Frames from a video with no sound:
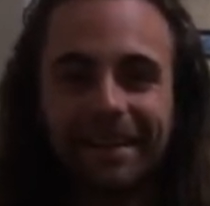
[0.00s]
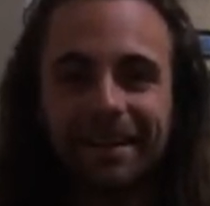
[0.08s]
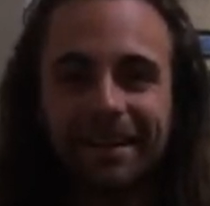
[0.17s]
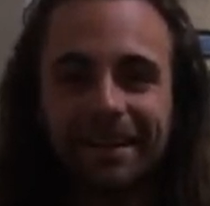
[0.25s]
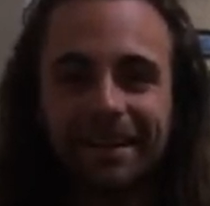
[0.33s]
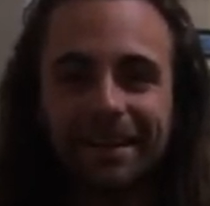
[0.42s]

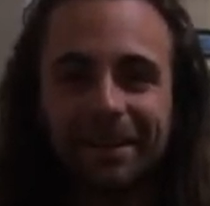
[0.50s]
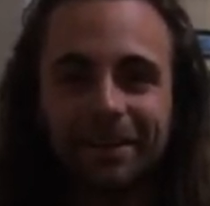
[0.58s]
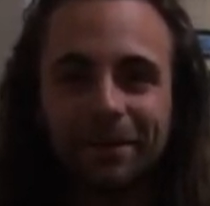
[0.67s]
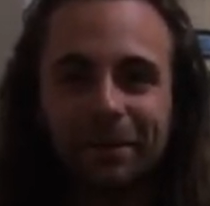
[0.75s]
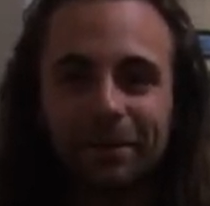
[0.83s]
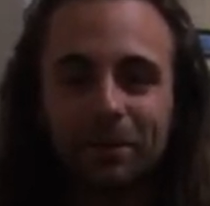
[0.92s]
I
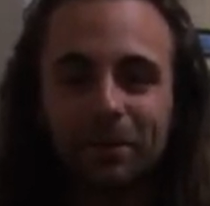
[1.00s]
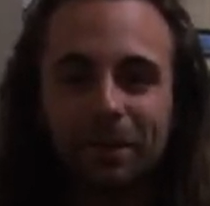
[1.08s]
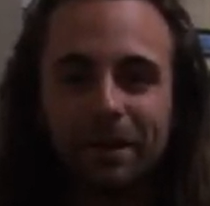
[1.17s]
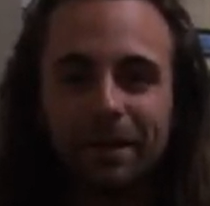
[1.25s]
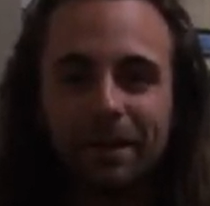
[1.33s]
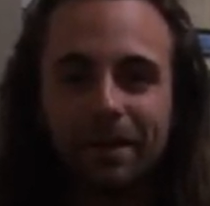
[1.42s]
thought it would
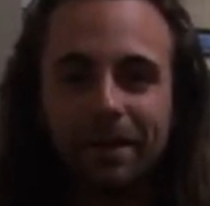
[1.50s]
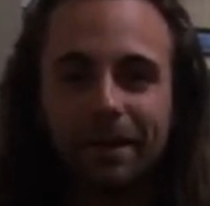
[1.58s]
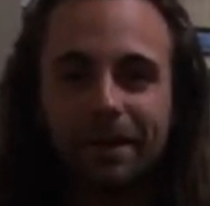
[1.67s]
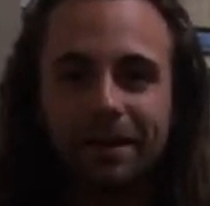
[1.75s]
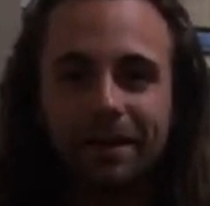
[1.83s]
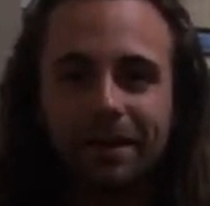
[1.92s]
be a good
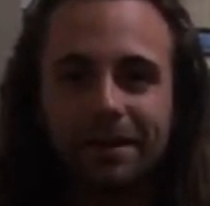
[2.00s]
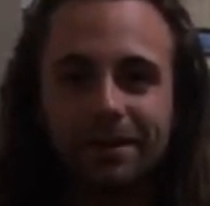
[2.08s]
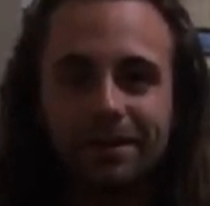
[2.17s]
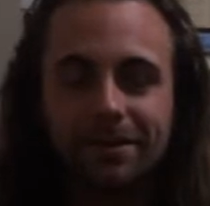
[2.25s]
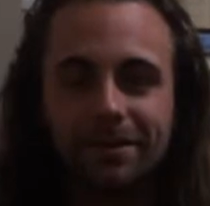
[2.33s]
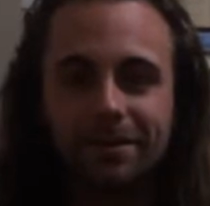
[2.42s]
idea
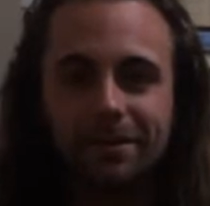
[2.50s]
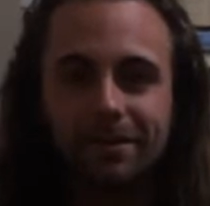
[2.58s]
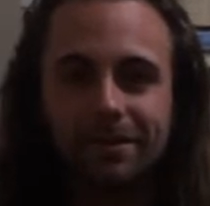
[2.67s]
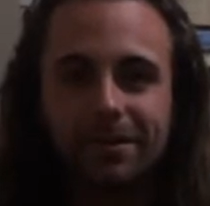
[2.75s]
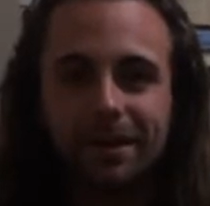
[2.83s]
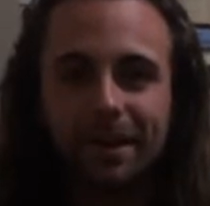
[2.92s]

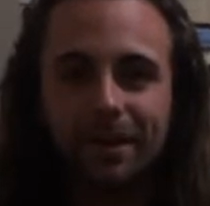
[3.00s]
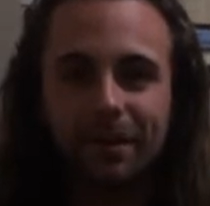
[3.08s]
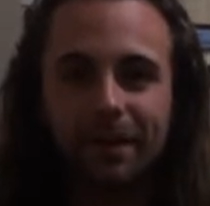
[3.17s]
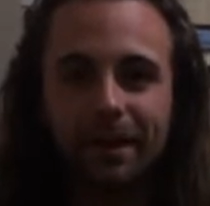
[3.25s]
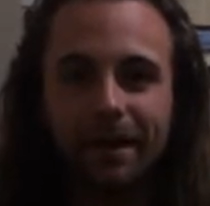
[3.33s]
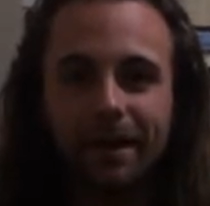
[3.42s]
to set up
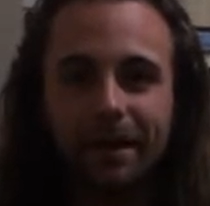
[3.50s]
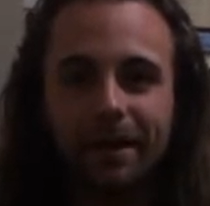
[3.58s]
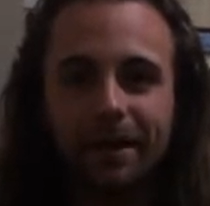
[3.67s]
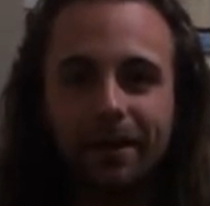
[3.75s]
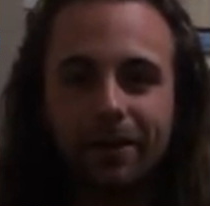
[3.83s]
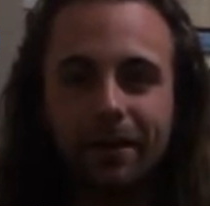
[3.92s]
a
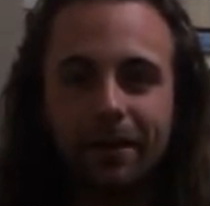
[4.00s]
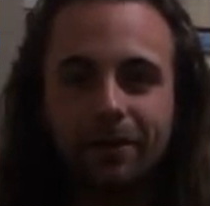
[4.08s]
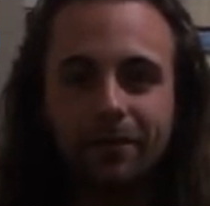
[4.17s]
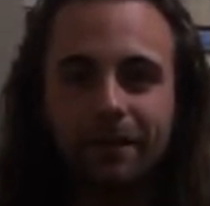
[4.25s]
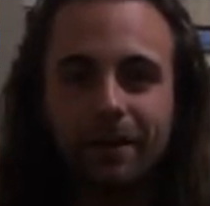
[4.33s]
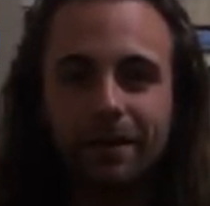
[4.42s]

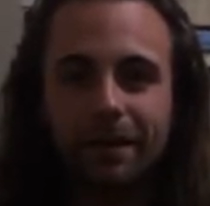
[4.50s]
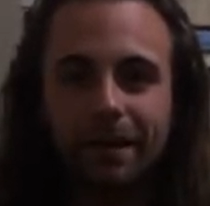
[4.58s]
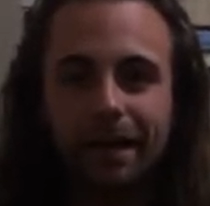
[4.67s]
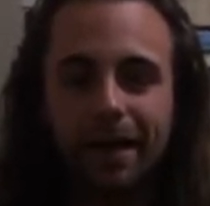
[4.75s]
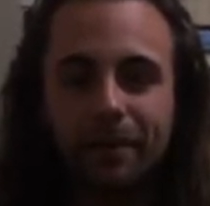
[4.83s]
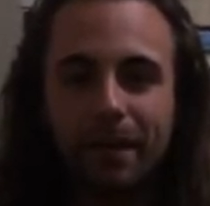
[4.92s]

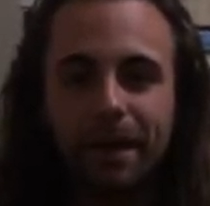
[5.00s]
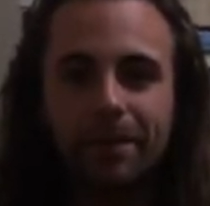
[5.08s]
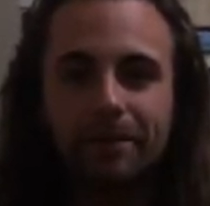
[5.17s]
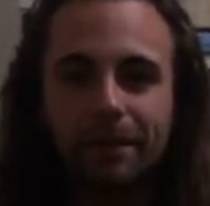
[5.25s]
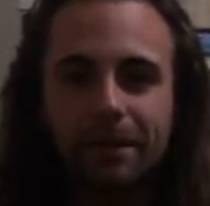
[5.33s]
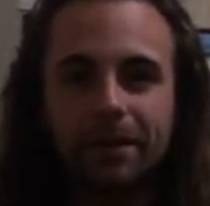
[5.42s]
crowdfunding
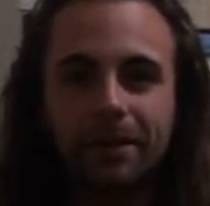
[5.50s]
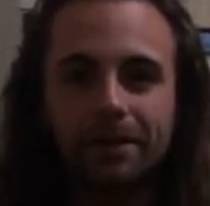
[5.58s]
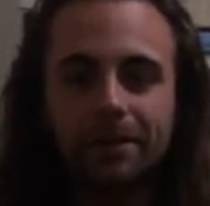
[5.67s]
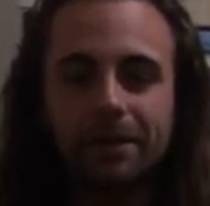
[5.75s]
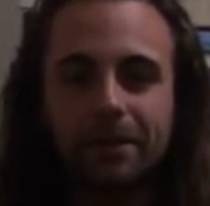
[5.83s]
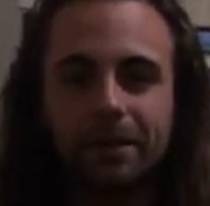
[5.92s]
campaign video
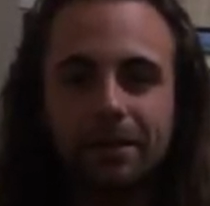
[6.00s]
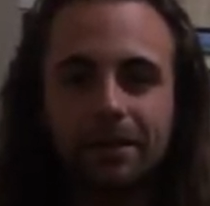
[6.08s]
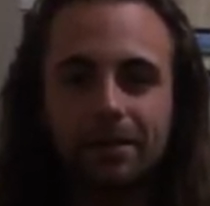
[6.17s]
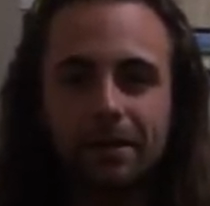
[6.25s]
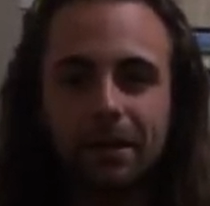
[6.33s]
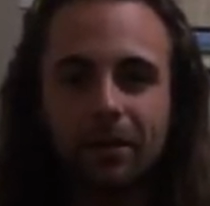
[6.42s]

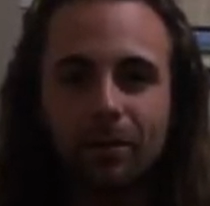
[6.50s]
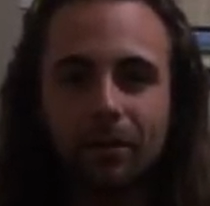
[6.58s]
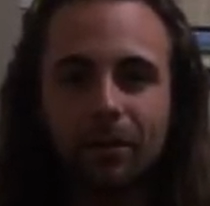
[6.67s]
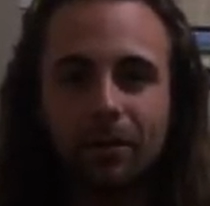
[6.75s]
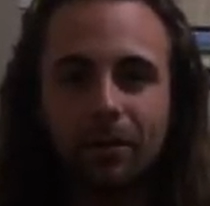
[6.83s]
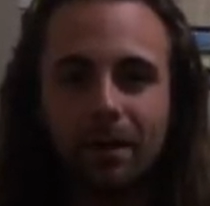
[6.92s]
to
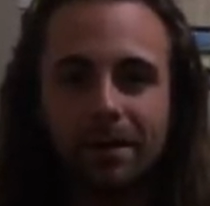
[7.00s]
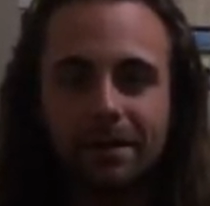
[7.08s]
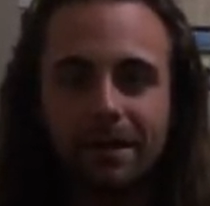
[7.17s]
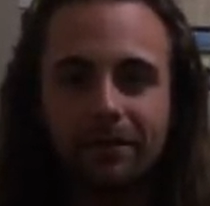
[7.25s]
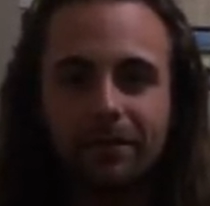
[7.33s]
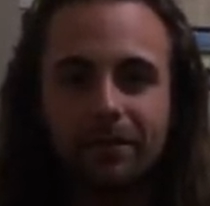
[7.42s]
help
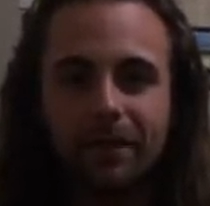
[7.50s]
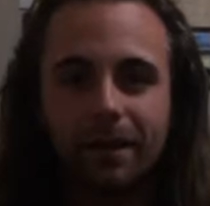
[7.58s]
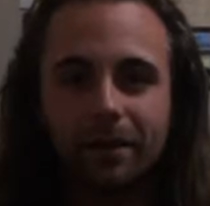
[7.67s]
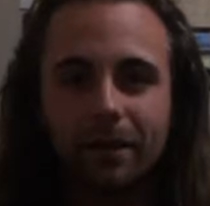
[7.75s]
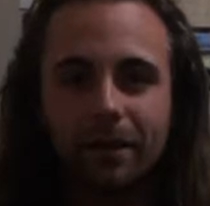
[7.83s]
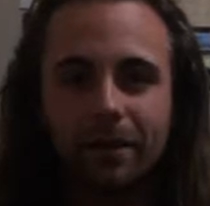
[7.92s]
myself
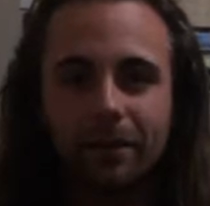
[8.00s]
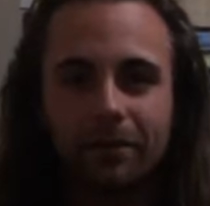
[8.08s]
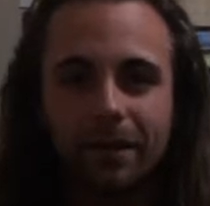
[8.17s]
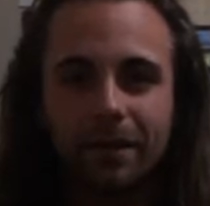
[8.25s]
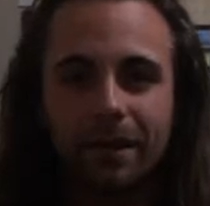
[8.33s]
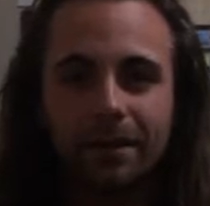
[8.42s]
and my
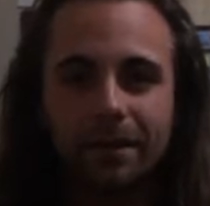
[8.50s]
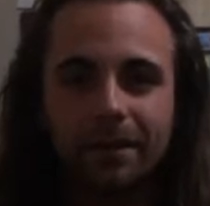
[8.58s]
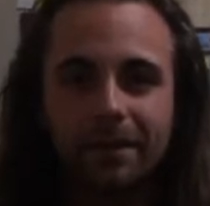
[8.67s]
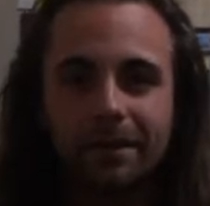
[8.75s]
girlfriend Anja,